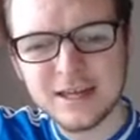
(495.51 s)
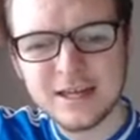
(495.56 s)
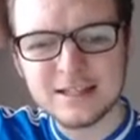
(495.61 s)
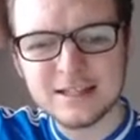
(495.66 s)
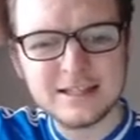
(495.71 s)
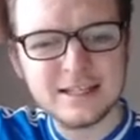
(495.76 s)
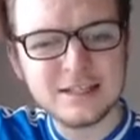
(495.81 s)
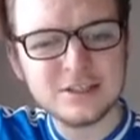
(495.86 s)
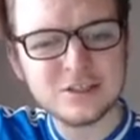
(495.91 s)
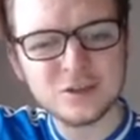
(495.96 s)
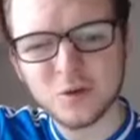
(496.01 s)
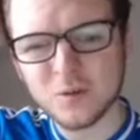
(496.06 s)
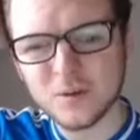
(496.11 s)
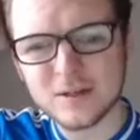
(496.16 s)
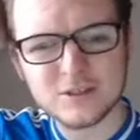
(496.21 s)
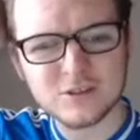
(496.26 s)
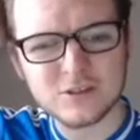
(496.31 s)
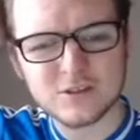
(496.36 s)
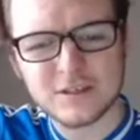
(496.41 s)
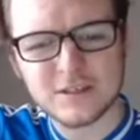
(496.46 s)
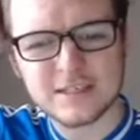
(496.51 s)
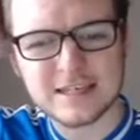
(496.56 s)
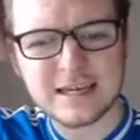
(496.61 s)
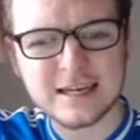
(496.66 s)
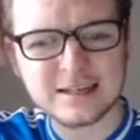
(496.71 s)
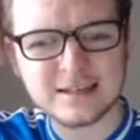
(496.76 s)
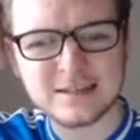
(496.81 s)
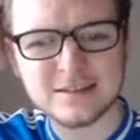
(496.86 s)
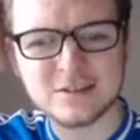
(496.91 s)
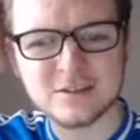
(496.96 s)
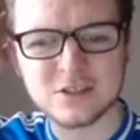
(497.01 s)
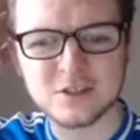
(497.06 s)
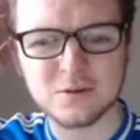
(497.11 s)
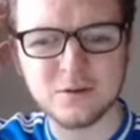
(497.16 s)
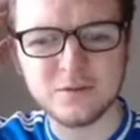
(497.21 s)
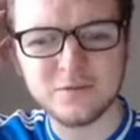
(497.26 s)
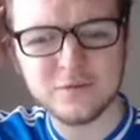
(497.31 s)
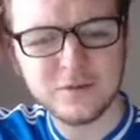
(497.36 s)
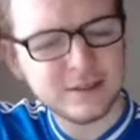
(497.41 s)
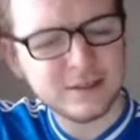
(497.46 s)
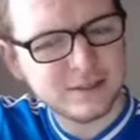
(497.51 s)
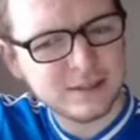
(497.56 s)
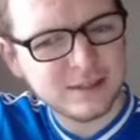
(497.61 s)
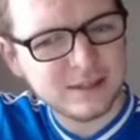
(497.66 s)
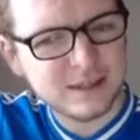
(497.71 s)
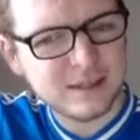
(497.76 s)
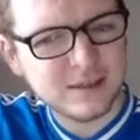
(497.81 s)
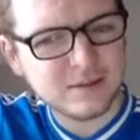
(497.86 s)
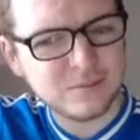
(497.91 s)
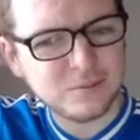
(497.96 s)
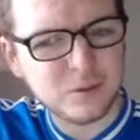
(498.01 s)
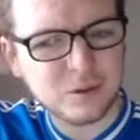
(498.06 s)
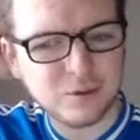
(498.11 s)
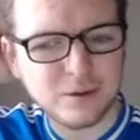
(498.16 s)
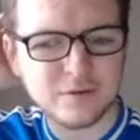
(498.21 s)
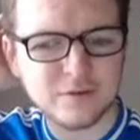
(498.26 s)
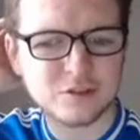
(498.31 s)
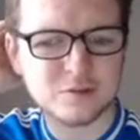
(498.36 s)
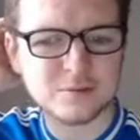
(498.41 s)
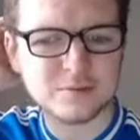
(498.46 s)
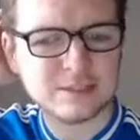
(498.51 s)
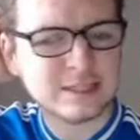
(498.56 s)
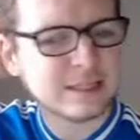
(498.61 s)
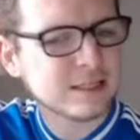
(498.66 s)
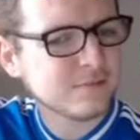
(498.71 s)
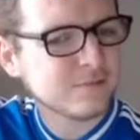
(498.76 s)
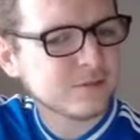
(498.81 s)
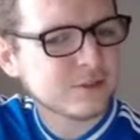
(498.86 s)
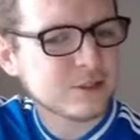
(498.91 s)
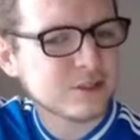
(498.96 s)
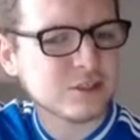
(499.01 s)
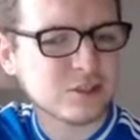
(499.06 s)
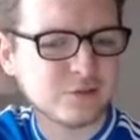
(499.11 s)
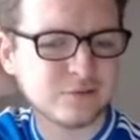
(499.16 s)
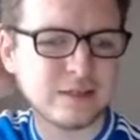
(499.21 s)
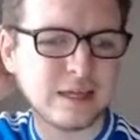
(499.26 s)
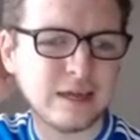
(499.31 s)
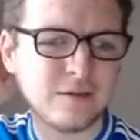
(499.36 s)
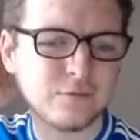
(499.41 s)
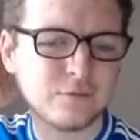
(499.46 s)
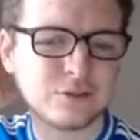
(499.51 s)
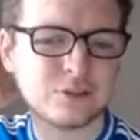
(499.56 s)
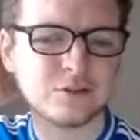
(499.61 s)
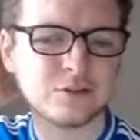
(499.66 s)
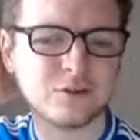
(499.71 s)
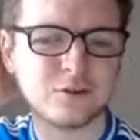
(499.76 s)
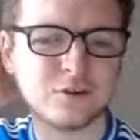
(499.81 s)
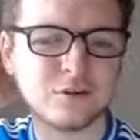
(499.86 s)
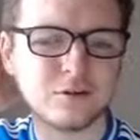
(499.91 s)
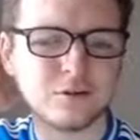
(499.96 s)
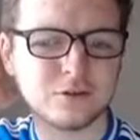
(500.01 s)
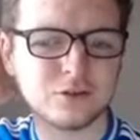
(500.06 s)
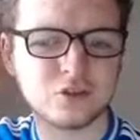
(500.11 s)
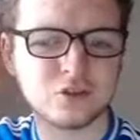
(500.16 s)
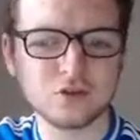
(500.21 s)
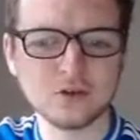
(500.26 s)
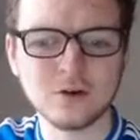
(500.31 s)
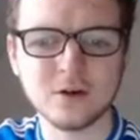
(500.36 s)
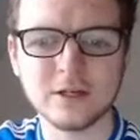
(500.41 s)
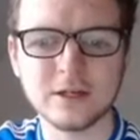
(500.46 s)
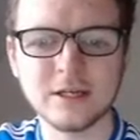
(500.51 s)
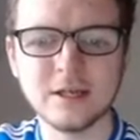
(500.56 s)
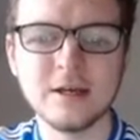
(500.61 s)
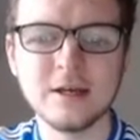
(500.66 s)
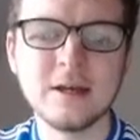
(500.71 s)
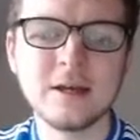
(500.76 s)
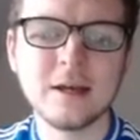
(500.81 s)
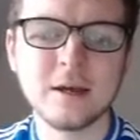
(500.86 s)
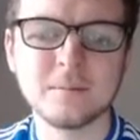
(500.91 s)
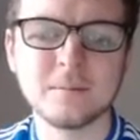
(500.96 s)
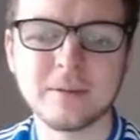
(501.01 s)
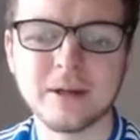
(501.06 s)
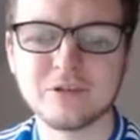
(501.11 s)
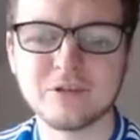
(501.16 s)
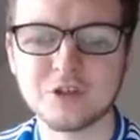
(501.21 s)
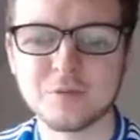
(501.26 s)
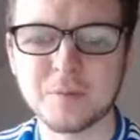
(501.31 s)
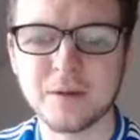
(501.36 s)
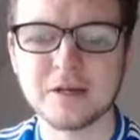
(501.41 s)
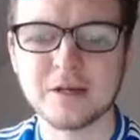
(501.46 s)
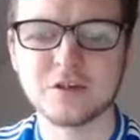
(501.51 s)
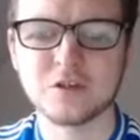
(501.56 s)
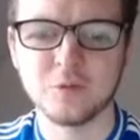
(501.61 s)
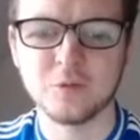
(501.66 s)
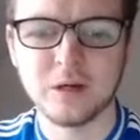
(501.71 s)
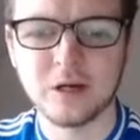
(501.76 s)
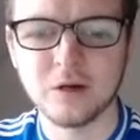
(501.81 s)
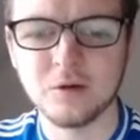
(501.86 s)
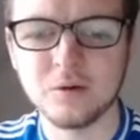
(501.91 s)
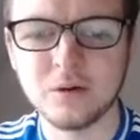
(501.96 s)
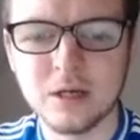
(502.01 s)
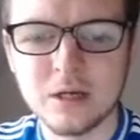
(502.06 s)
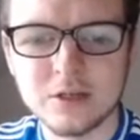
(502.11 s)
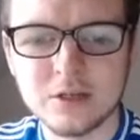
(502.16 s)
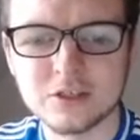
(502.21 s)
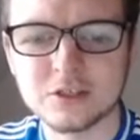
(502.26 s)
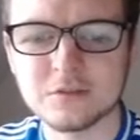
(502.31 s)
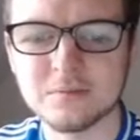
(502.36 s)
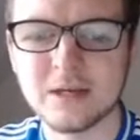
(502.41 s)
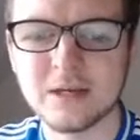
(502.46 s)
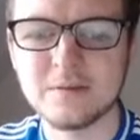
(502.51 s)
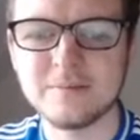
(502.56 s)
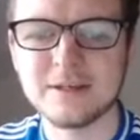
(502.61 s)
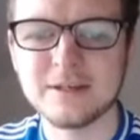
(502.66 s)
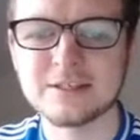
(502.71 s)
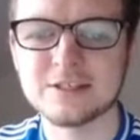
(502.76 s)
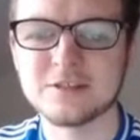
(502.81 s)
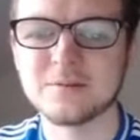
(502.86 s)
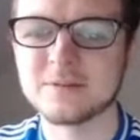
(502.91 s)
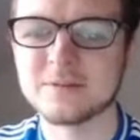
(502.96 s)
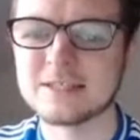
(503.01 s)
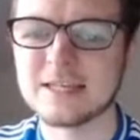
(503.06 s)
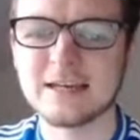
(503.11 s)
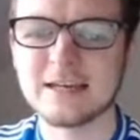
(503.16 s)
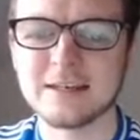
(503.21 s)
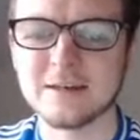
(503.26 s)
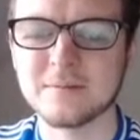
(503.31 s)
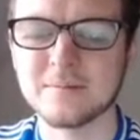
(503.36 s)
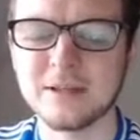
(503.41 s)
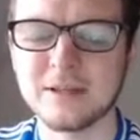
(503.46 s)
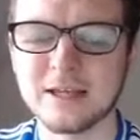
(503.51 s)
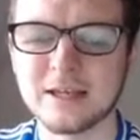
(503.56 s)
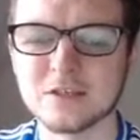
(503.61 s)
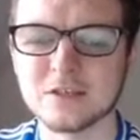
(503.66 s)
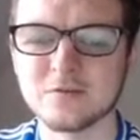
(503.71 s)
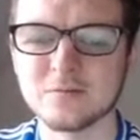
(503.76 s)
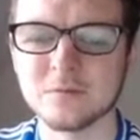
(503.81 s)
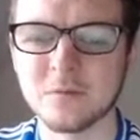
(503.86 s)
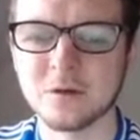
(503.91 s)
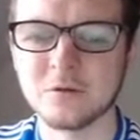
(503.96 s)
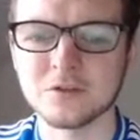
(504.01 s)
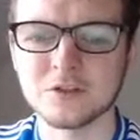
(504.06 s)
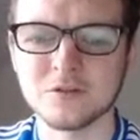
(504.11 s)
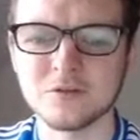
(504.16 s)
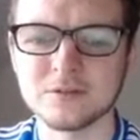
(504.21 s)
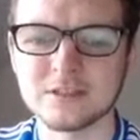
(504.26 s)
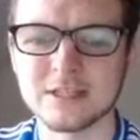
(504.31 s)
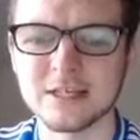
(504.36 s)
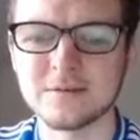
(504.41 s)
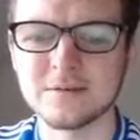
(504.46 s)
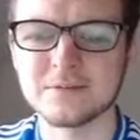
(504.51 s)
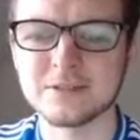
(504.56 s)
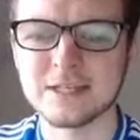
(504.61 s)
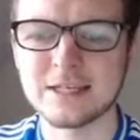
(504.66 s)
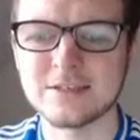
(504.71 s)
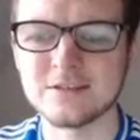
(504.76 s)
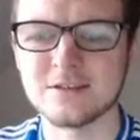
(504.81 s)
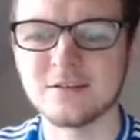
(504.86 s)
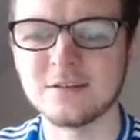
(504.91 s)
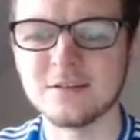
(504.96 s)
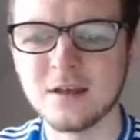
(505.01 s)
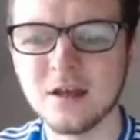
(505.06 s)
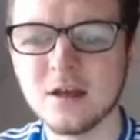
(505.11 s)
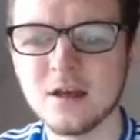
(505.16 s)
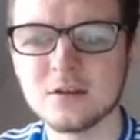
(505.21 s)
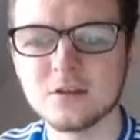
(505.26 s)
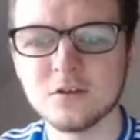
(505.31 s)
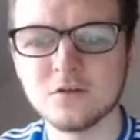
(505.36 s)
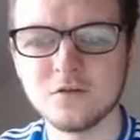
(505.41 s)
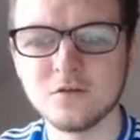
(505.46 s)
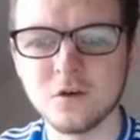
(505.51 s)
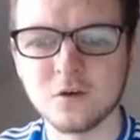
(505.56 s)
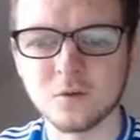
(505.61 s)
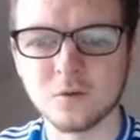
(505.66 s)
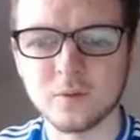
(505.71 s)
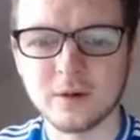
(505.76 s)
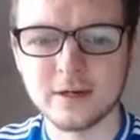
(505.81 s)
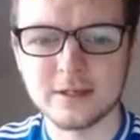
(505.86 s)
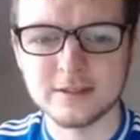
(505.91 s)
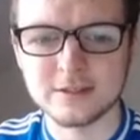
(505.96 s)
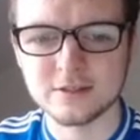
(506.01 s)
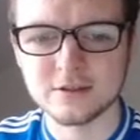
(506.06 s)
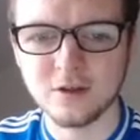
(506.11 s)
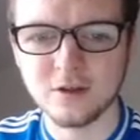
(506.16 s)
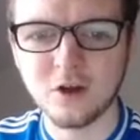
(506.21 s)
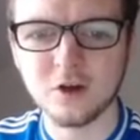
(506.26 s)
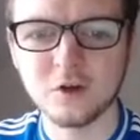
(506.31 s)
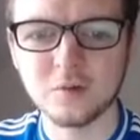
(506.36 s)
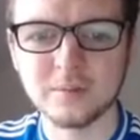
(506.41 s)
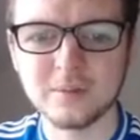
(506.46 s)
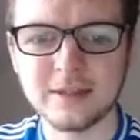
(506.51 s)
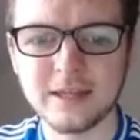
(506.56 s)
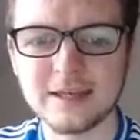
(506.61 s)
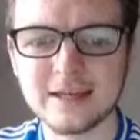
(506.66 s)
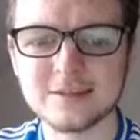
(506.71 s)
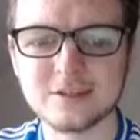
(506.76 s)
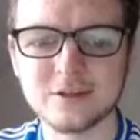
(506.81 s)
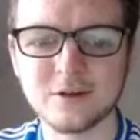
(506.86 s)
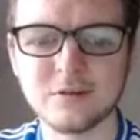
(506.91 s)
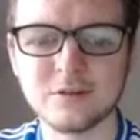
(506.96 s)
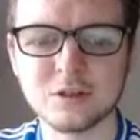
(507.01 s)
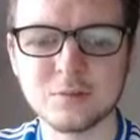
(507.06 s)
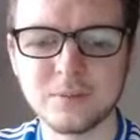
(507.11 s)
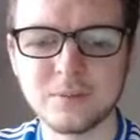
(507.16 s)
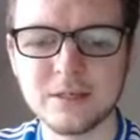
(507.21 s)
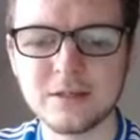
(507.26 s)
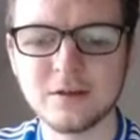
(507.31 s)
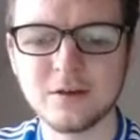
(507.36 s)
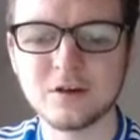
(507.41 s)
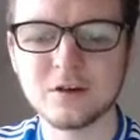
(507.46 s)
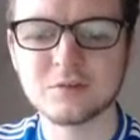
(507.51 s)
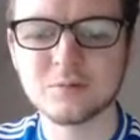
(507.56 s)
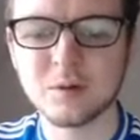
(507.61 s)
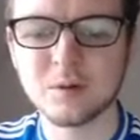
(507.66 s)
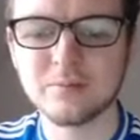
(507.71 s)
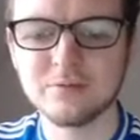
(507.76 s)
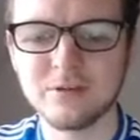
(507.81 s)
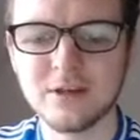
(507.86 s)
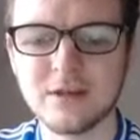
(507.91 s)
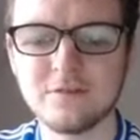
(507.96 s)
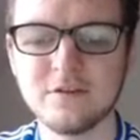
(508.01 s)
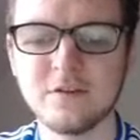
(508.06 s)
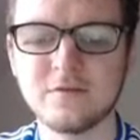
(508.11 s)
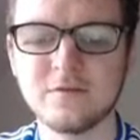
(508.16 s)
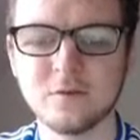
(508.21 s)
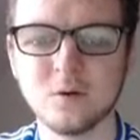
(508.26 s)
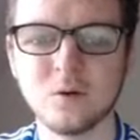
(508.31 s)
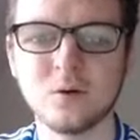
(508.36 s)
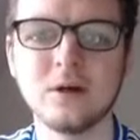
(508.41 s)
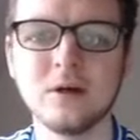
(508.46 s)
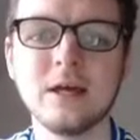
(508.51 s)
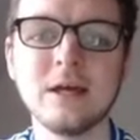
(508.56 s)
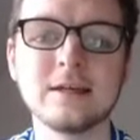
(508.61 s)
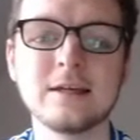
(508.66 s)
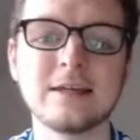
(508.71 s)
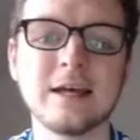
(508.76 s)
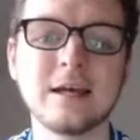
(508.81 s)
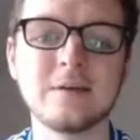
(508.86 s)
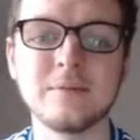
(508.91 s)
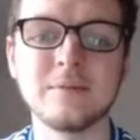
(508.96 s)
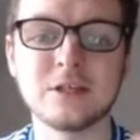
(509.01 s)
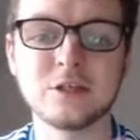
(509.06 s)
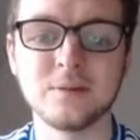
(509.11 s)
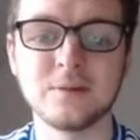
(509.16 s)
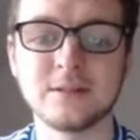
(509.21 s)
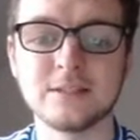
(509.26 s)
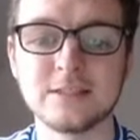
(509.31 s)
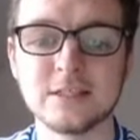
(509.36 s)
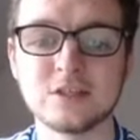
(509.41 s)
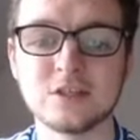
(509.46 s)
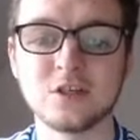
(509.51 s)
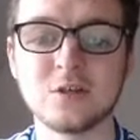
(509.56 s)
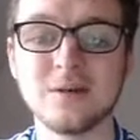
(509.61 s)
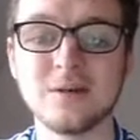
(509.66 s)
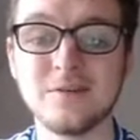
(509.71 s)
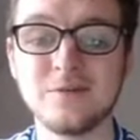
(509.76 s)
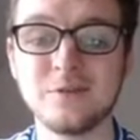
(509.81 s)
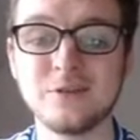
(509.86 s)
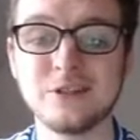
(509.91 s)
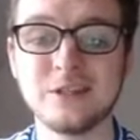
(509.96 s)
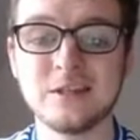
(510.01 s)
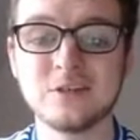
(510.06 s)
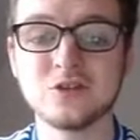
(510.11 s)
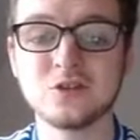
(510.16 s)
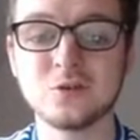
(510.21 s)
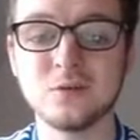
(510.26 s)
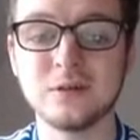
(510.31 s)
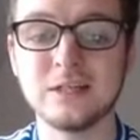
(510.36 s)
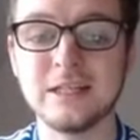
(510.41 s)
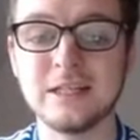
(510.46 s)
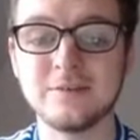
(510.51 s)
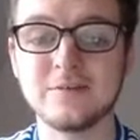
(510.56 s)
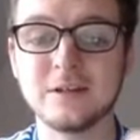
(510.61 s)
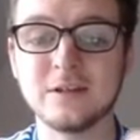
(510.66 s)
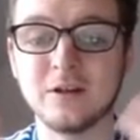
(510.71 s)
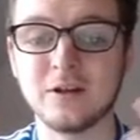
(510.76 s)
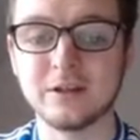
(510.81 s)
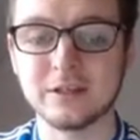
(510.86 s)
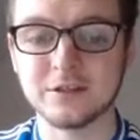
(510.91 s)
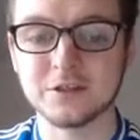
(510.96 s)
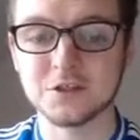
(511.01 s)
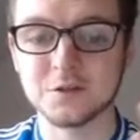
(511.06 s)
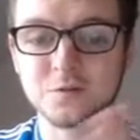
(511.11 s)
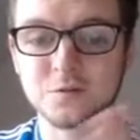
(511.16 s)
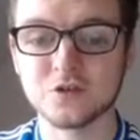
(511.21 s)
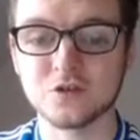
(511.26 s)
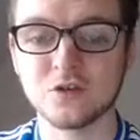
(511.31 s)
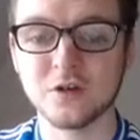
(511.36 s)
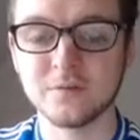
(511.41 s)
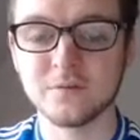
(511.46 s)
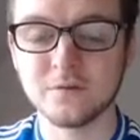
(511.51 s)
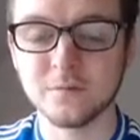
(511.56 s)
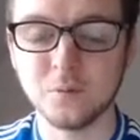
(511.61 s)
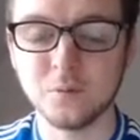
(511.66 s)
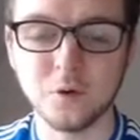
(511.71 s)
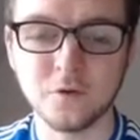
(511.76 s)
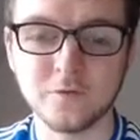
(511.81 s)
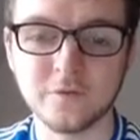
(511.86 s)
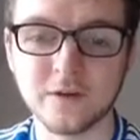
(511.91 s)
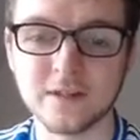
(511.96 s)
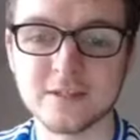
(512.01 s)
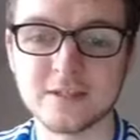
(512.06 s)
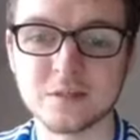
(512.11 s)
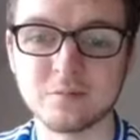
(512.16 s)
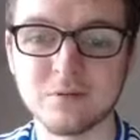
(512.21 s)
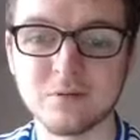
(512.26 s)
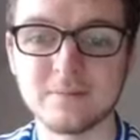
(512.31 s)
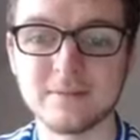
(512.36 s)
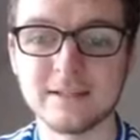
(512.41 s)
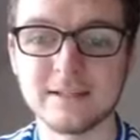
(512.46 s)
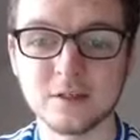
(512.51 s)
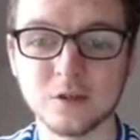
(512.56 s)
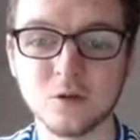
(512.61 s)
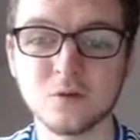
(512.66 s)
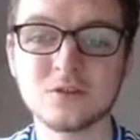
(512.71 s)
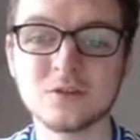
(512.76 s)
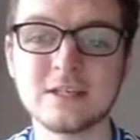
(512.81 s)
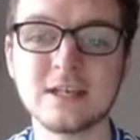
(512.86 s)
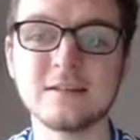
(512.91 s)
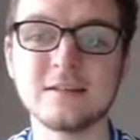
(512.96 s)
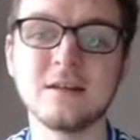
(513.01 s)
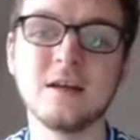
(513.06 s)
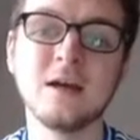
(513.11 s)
Leeds are always just attacking, so I think that they will have some attacking returns. I think Everton could look to try and bounce back as well, so maybe some attacking players from those two teams isn't the wrong way to go. But that is going to be it, guys, my preview for Game Week 22. If you did enjoy, leave a like and subscribe for more Fantasy Premier League content.